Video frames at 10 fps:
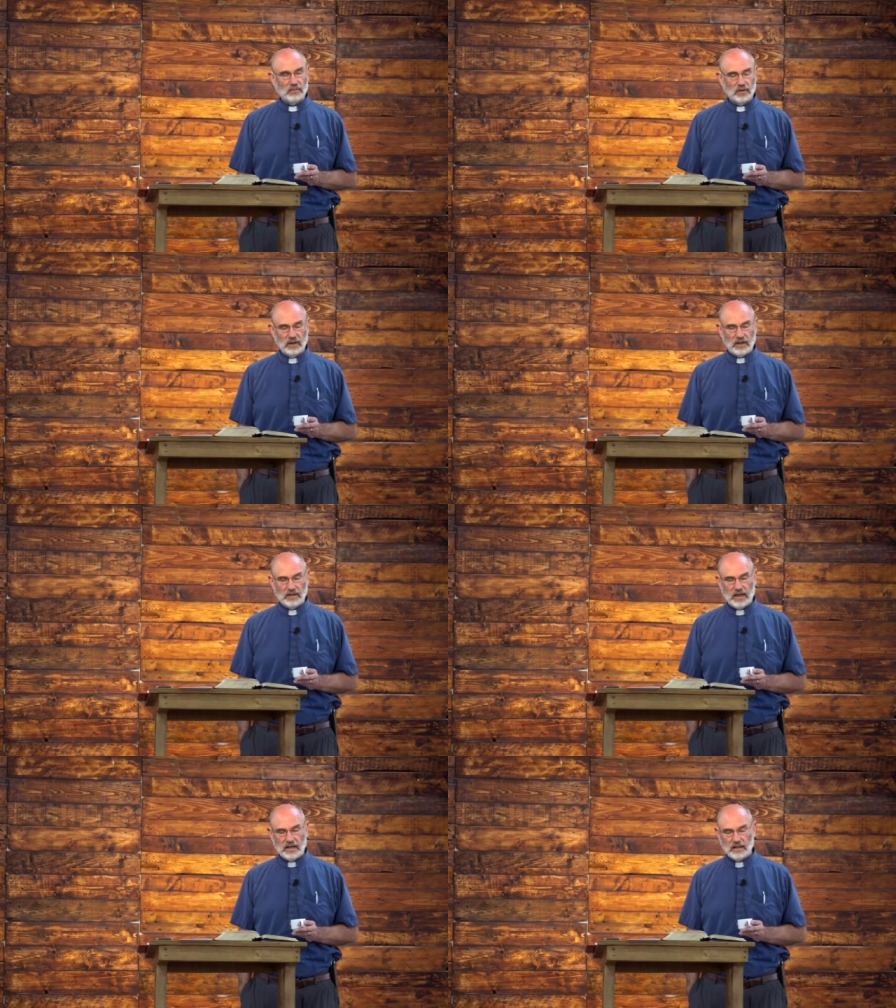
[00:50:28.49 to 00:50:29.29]
We'll look at
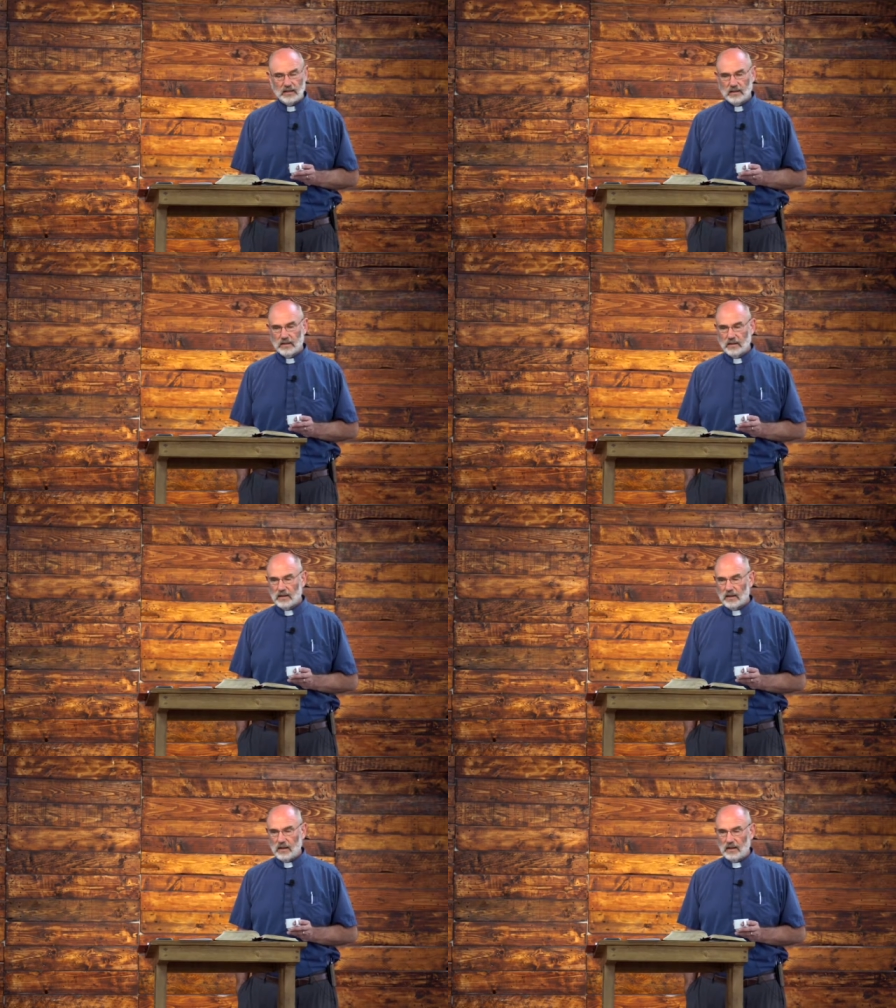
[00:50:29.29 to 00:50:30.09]
that
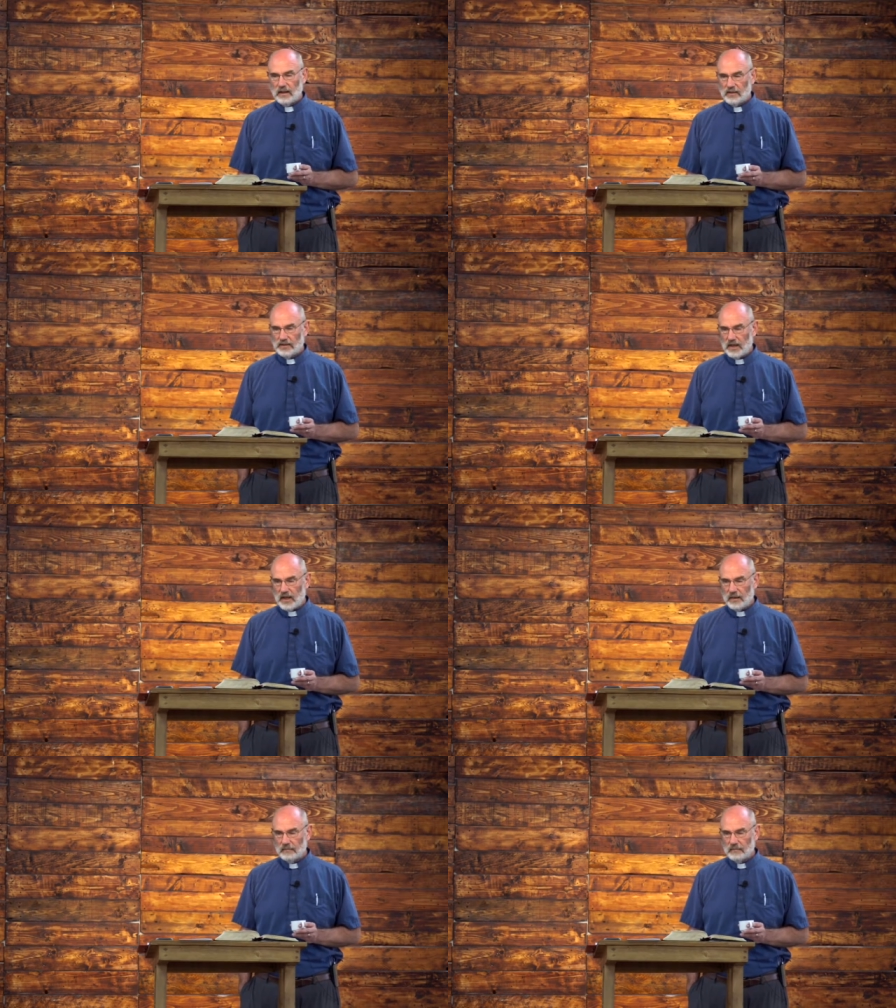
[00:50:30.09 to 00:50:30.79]
later today.